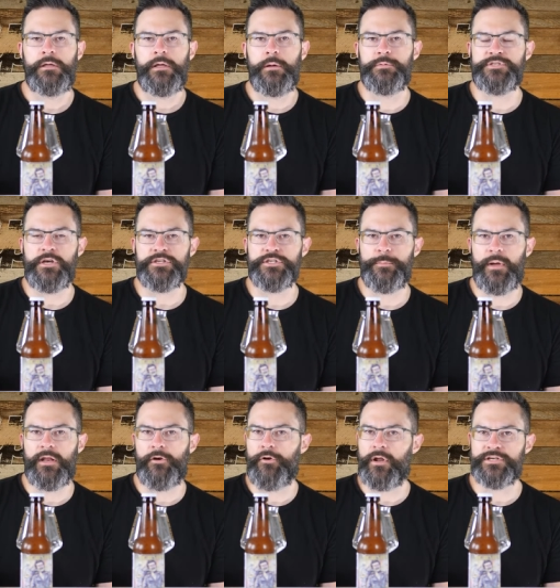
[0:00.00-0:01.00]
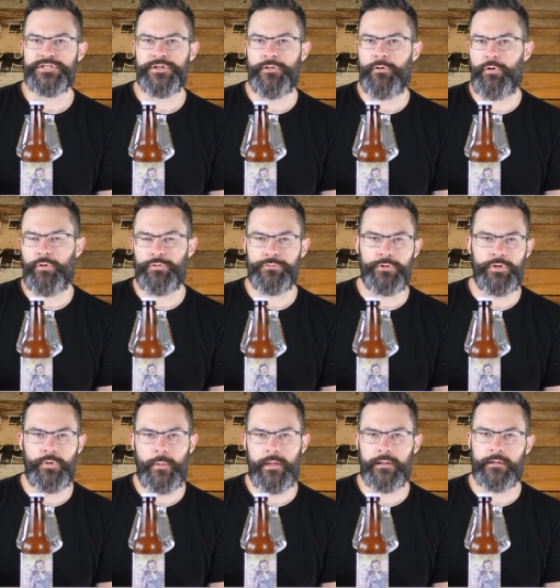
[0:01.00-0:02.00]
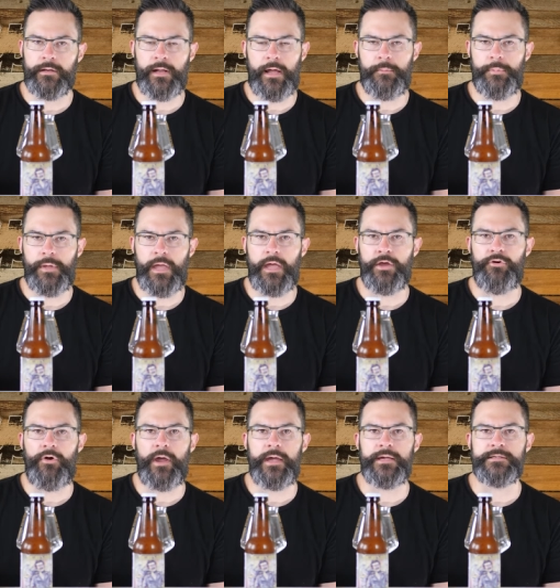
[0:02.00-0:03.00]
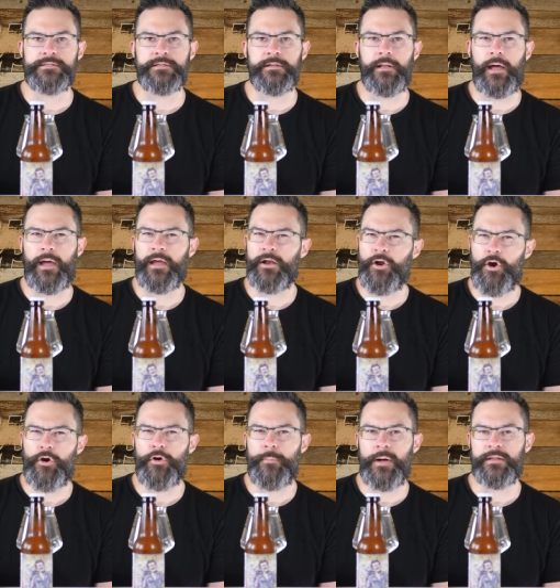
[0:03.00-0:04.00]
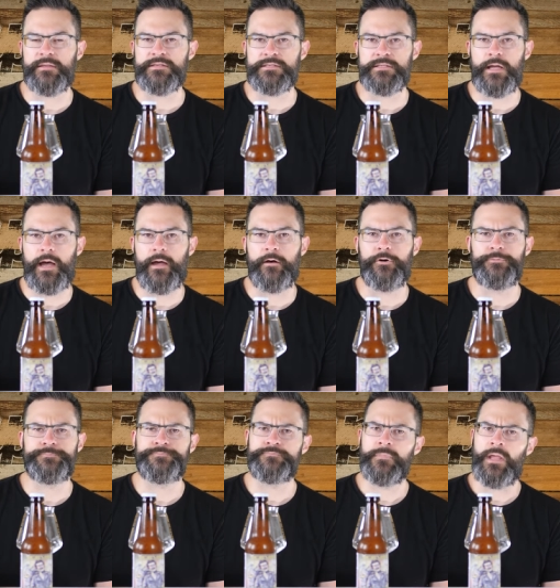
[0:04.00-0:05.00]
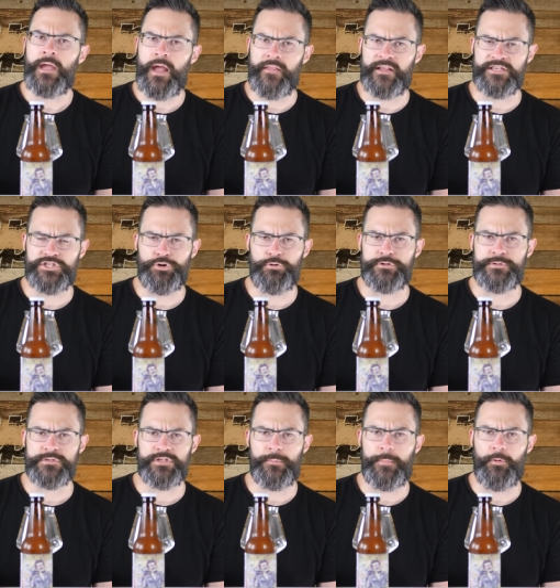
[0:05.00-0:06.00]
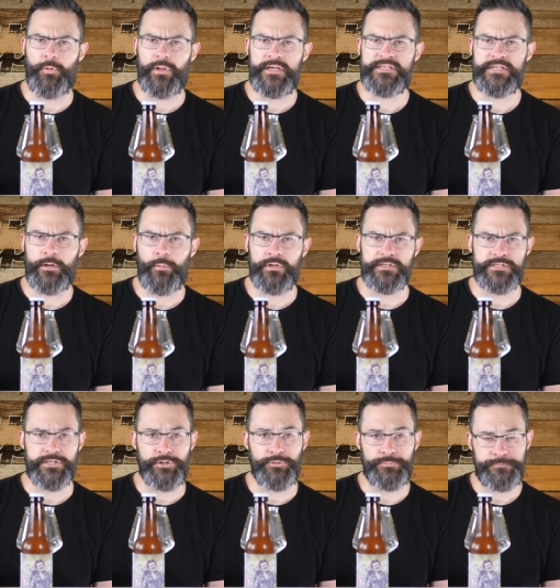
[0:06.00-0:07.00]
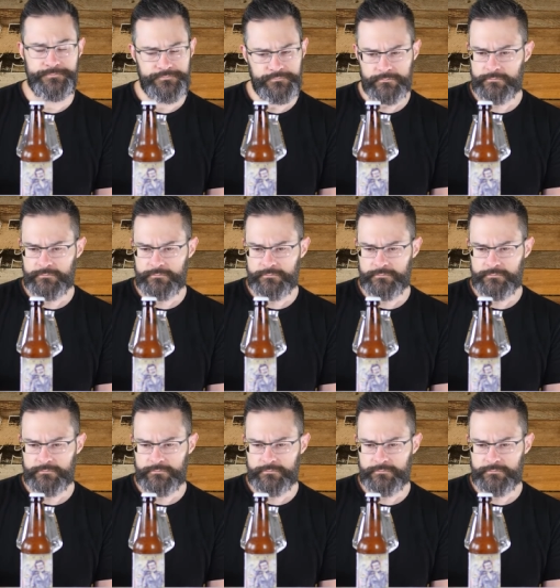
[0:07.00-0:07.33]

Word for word: It was also my introduction to the whole New England I P A craze, and I had heard about the style and that Short's was going to be releasing one soon,